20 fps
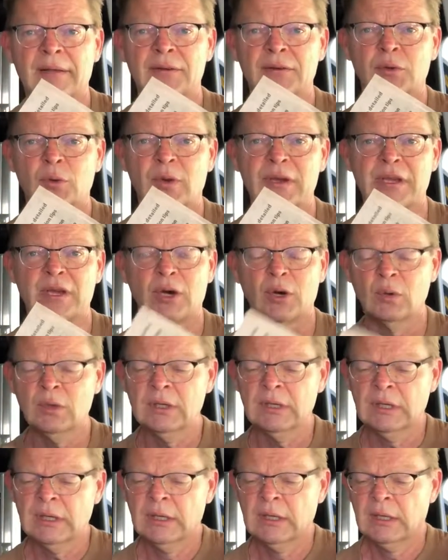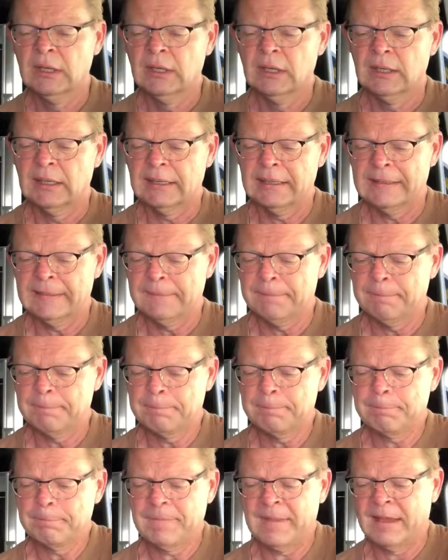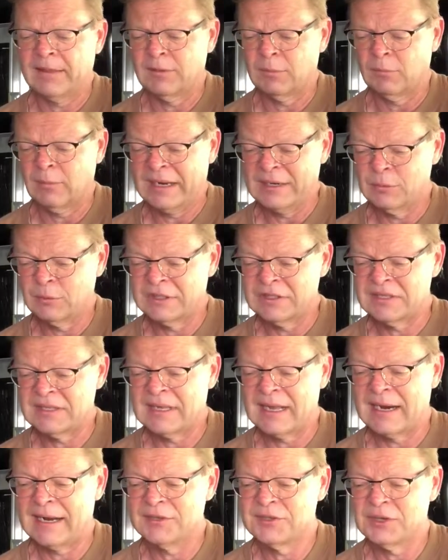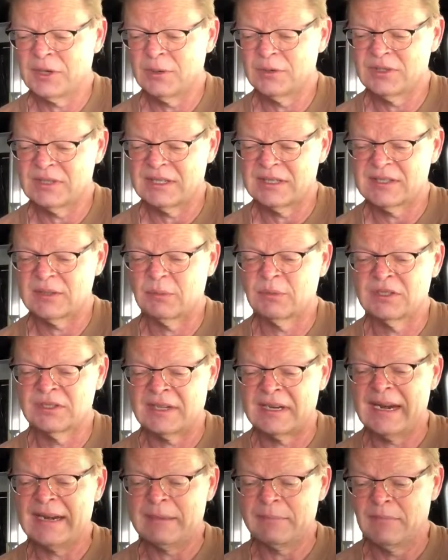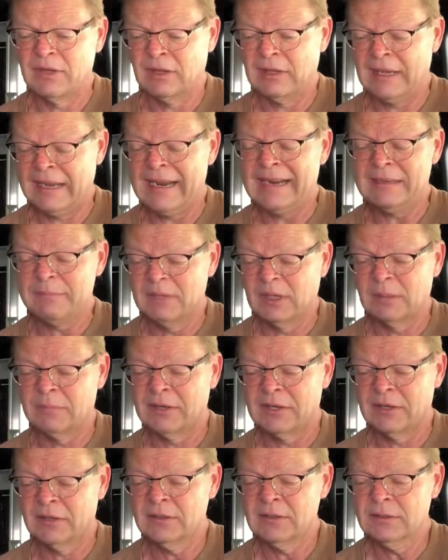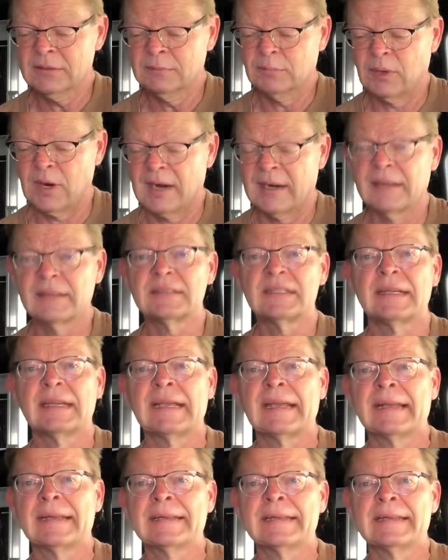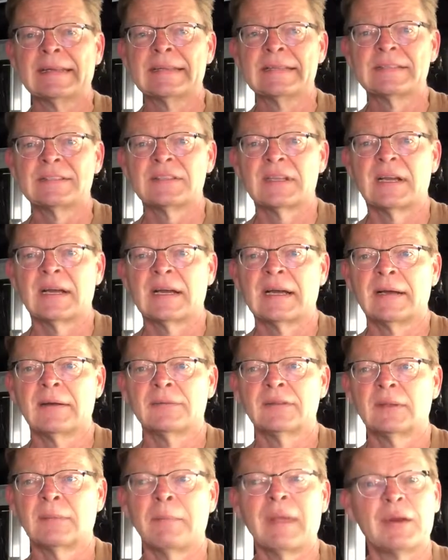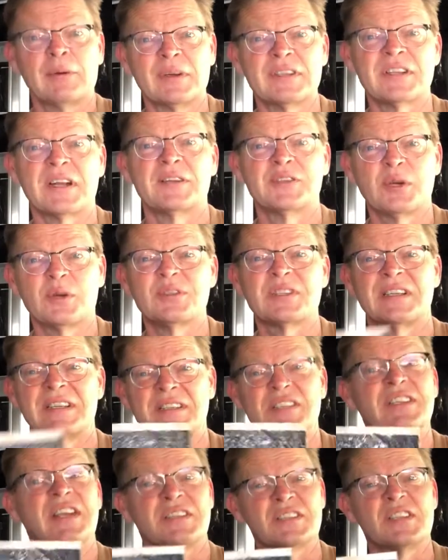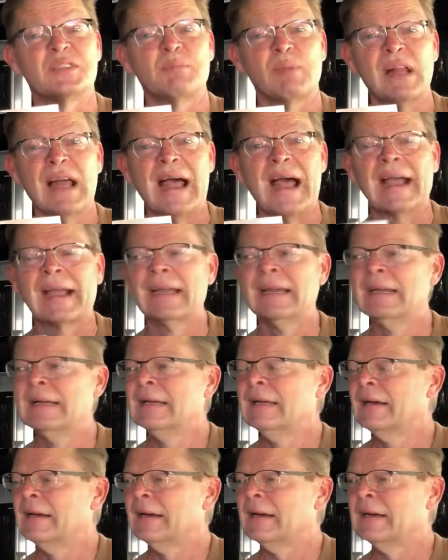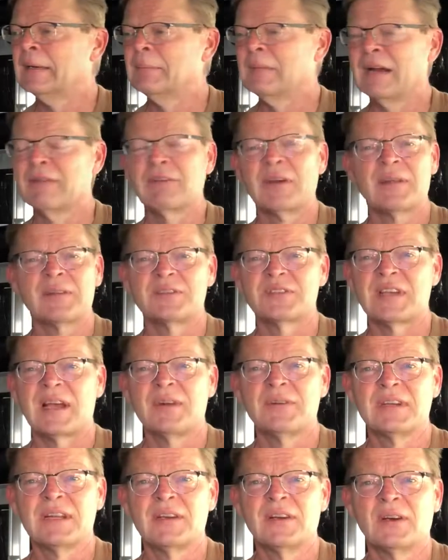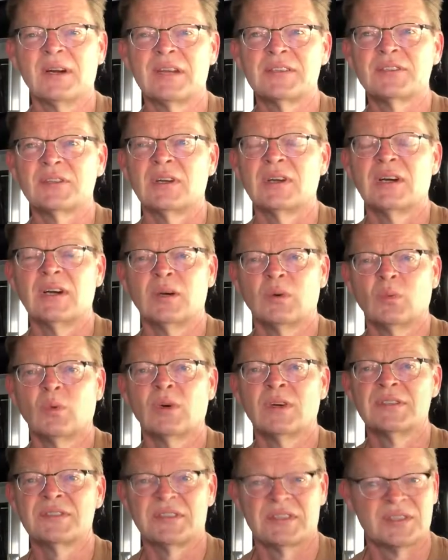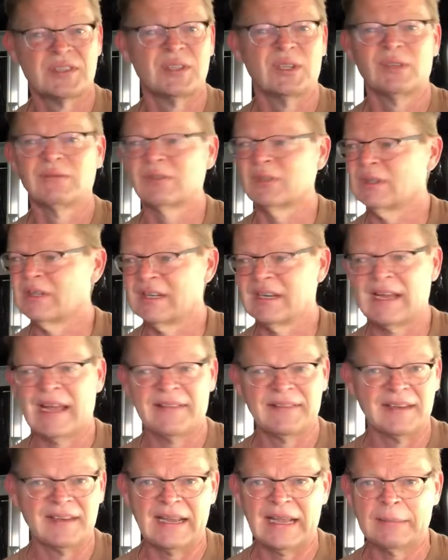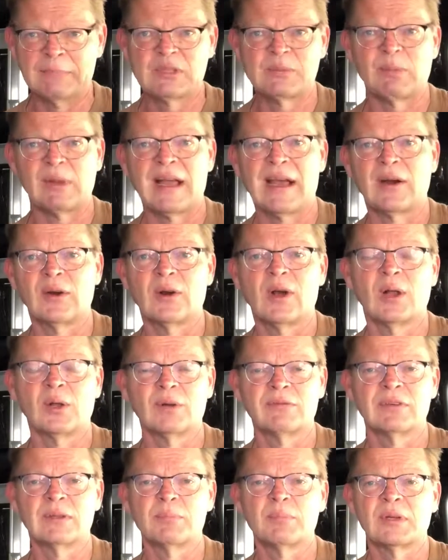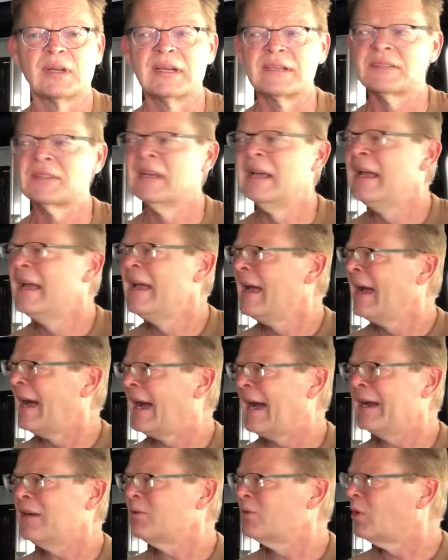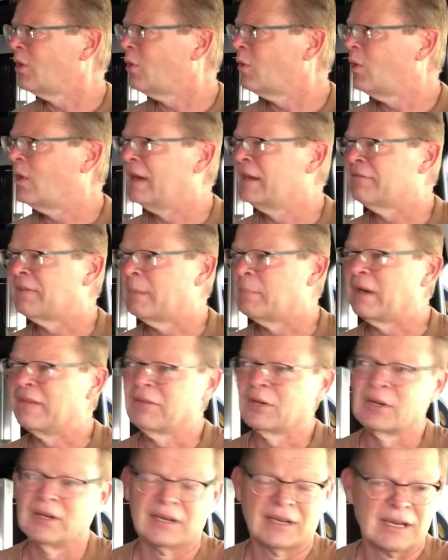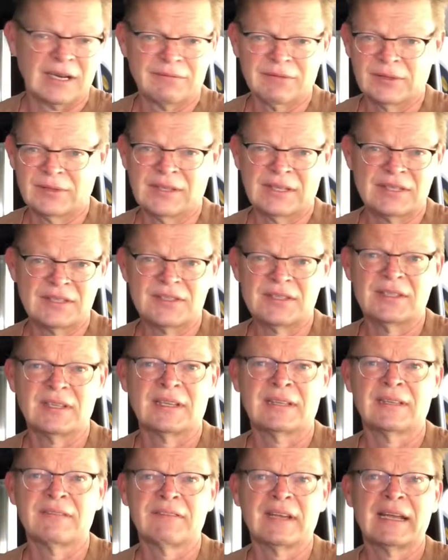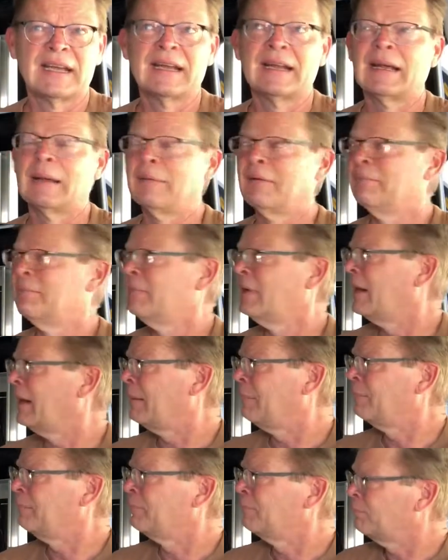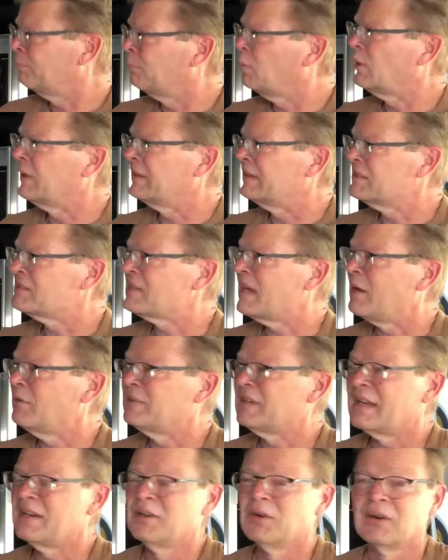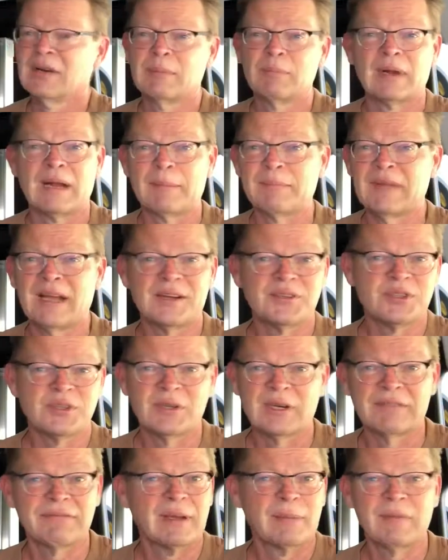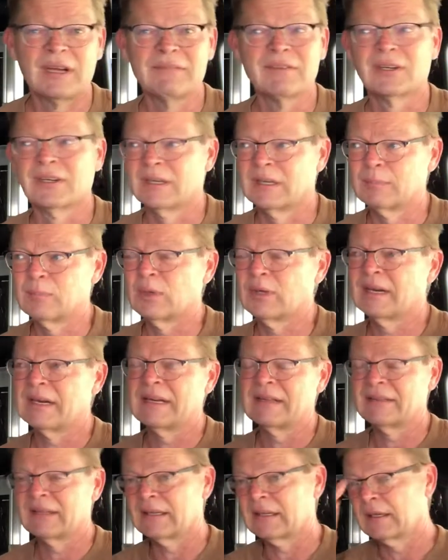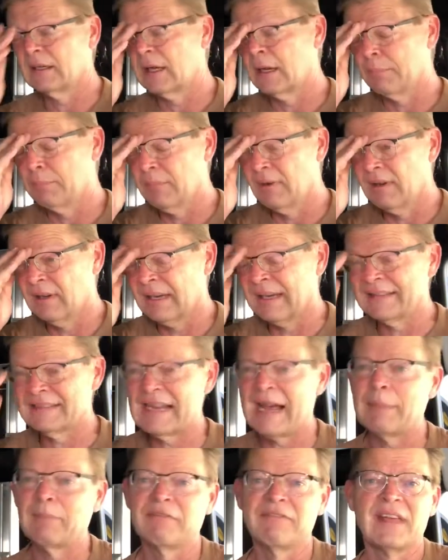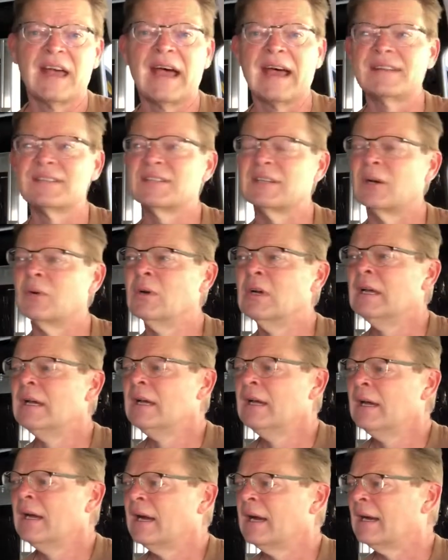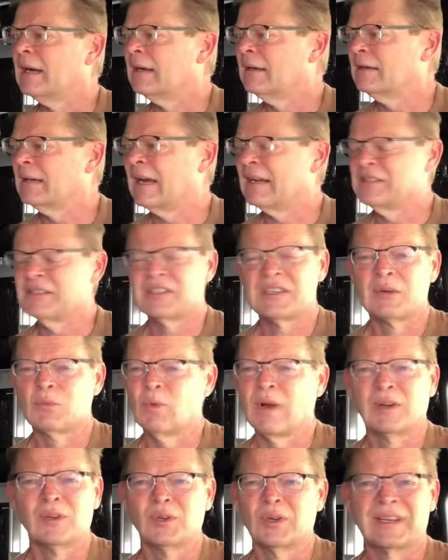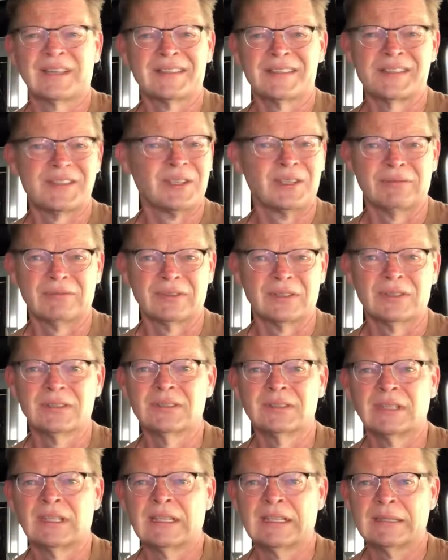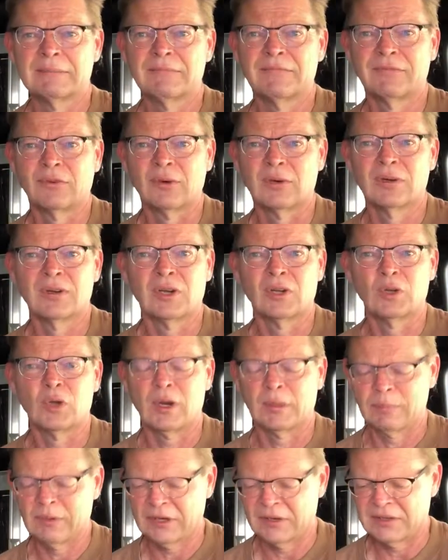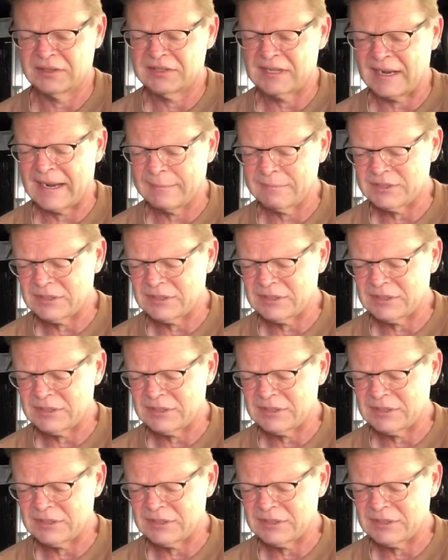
Noico, and the main reason that I chose this, it was an 80 millimeter product, and it is the main reason I chose it is because it's black. Every other sound deadener I saw was the silver, and it had the name splattered all over the place. I don't know if I'm ever going to cover this in the van. I'm putting the sound deadener in, but I'm not sure if I'm ever going to put anything up on top of that. So I just didn't want to look at the silver for a long period of time.